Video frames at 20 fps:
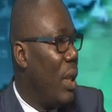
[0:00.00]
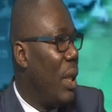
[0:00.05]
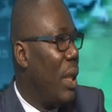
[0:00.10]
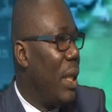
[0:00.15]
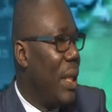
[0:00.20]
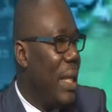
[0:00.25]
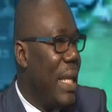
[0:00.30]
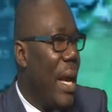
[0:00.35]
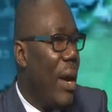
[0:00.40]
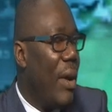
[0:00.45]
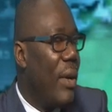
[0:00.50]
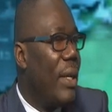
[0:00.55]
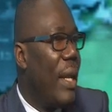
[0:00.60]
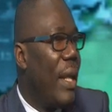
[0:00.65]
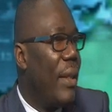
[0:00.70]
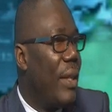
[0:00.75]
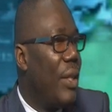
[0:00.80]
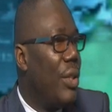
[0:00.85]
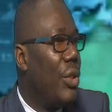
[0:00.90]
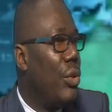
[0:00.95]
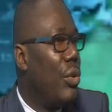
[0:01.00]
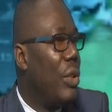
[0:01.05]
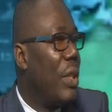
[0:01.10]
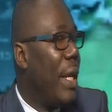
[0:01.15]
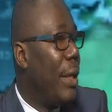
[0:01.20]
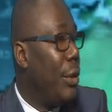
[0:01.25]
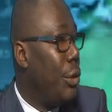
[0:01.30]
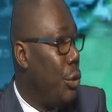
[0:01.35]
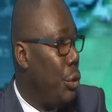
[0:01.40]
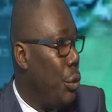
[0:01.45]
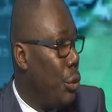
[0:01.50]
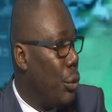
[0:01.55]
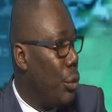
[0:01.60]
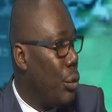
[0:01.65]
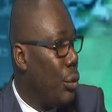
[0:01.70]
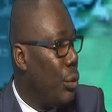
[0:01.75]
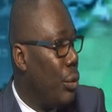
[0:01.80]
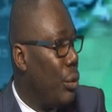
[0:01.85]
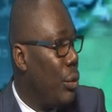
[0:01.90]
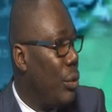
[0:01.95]
There are other things you can do.
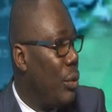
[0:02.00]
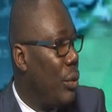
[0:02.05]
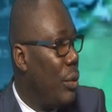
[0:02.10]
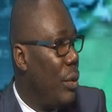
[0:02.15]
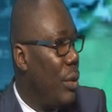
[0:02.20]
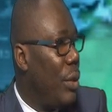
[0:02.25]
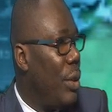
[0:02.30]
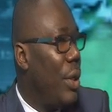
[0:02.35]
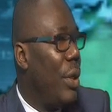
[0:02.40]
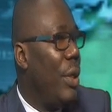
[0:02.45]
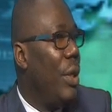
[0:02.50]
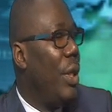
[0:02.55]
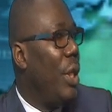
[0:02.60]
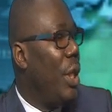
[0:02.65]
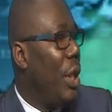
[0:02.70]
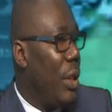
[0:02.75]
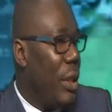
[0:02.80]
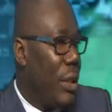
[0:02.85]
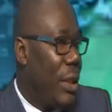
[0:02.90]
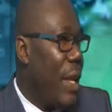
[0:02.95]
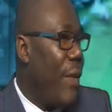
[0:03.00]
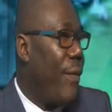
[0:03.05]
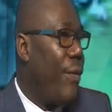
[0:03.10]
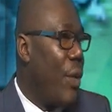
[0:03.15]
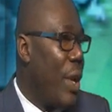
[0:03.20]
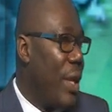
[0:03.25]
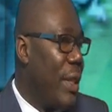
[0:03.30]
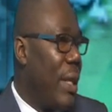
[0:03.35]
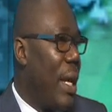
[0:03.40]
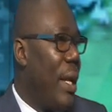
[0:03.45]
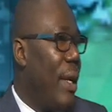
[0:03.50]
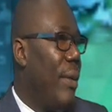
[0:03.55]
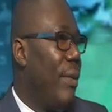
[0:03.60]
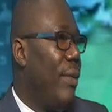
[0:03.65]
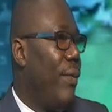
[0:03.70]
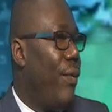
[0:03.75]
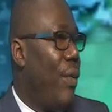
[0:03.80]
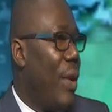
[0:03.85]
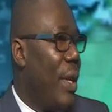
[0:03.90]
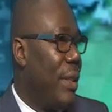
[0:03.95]
You know, say for,
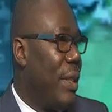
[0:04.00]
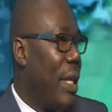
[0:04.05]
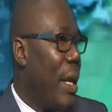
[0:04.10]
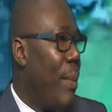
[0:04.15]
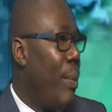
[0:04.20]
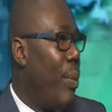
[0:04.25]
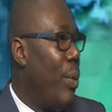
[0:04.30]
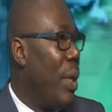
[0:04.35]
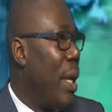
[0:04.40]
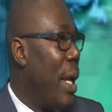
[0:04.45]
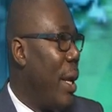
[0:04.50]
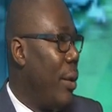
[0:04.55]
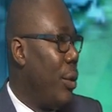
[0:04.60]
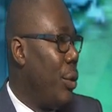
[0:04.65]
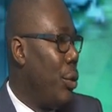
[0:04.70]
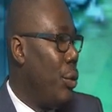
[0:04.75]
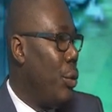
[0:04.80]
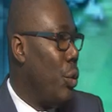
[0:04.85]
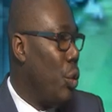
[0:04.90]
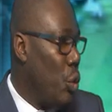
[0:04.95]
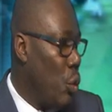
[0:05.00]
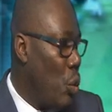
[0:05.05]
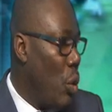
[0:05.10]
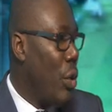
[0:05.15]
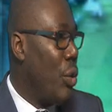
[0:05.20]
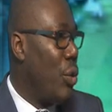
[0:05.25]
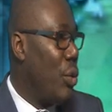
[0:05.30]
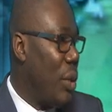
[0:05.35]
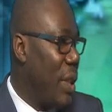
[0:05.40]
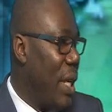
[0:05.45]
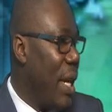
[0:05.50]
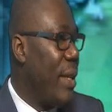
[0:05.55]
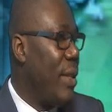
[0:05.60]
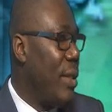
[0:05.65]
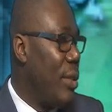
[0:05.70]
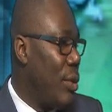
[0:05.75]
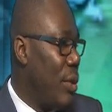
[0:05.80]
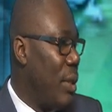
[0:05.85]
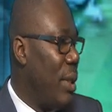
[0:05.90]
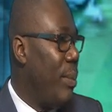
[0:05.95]
for example, now you, you want to get into
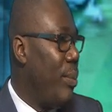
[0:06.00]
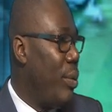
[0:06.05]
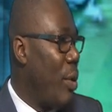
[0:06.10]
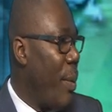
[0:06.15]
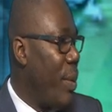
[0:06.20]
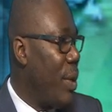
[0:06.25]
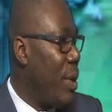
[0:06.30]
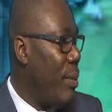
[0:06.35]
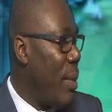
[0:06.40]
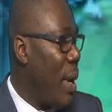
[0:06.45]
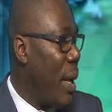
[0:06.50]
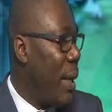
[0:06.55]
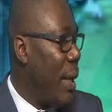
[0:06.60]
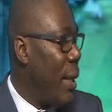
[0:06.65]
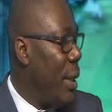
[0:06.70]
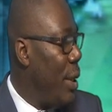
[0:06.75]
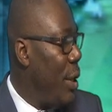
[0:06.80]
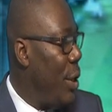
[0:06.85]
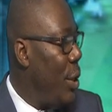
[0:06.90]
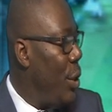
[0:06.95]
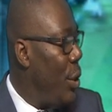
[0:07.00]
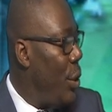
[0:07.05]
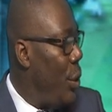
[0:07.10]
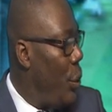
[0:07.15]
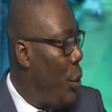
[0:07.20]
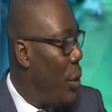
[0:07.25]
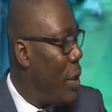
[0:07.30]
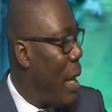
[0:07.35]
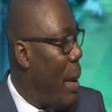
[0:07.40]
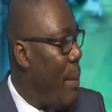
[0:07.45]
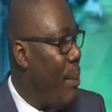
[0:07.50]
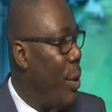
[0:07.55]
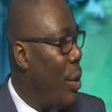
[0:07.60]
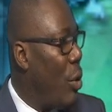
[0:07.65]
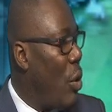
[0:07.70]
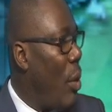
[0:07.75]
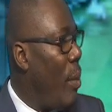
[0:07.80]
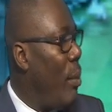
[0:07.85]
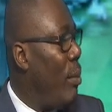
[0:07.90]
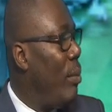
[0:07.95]
the property market, you can
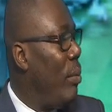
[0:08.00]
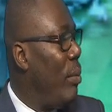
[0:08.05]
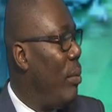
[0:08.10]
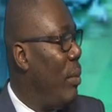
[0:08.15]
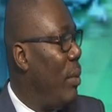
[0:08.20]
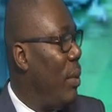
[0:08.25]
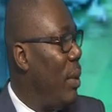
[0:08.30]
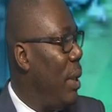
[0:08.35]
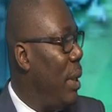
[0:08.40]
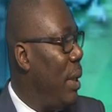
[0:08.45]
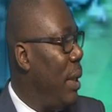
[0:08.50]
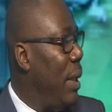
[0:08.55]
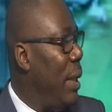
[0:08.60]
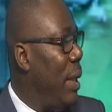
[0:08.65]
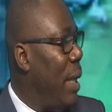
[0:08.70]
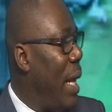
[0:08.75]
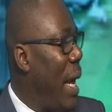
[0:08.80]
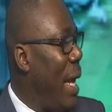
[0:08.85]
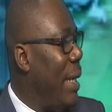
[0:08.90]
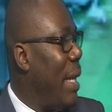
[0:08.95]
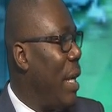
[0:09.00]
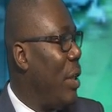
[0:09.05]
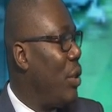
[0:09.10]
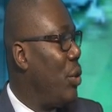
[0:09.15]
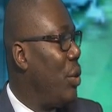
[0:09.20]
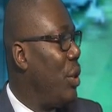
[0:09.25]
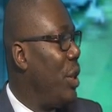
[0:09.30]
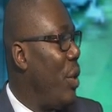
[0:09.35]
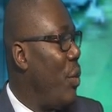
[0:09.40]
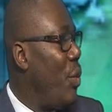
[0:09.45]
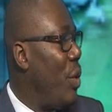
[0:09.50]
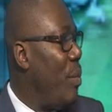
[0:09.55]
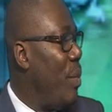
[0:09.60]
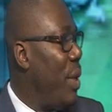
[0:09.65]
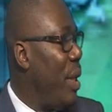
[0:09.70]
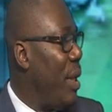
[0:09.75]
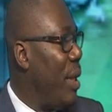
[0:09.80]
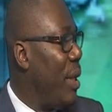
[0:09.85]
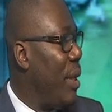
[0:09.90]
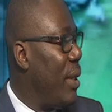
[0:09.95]
become an associate with
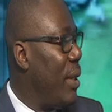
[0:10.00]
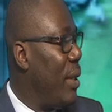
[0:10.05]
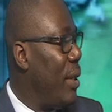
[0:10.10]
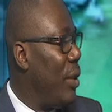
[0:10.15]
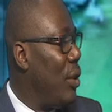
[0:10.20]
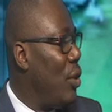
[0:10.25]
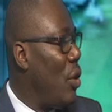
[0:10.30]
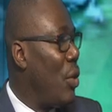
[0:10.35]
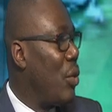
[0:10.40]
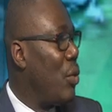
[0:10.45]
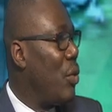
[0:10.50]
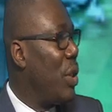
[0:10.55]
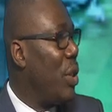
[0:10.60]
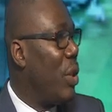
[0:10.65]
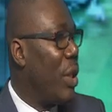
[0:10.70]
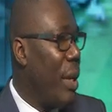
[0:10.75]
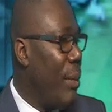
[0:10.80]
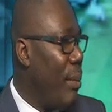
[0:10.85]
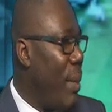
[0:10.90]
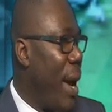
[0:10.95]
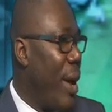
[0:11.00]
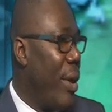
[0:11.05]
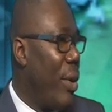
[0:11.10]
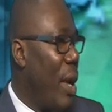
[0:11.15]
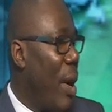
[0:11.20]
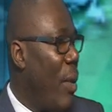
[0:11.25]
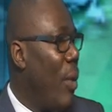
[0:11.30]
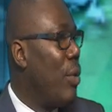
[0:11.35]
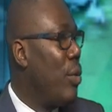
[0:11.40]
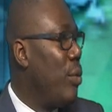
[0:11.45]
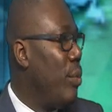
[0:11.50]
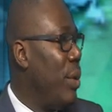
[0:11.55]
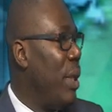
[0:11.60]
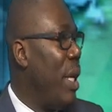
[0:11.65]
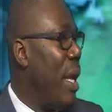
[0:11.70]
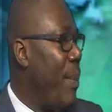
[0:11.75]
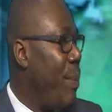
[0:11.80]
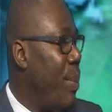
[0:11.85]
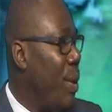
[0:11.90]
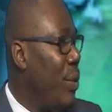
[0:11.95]
me just to say, okay, Mayo, I want to be
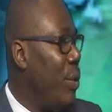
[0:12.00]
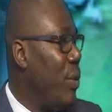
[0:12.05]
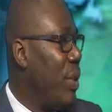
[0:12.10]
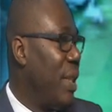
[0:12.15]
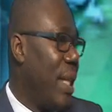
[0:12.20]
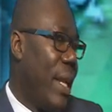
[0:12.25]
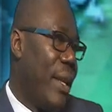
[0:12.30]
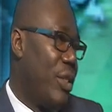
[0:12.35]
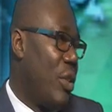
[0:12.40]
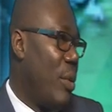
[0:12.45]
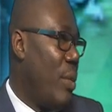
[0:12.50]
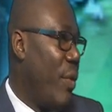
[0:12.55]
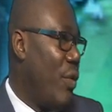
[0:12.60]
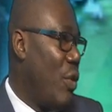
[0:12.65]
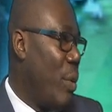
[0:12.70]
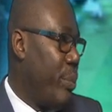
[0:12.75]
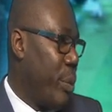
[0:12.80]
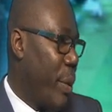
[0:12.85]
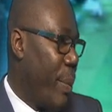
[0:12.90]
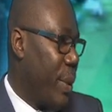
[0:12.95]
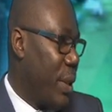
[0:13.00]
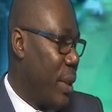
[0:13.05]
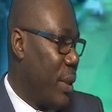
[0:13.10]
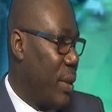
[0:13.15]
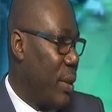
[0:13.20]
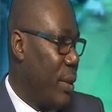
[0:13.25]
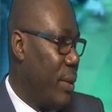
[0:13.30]
helping you sell some of your properties.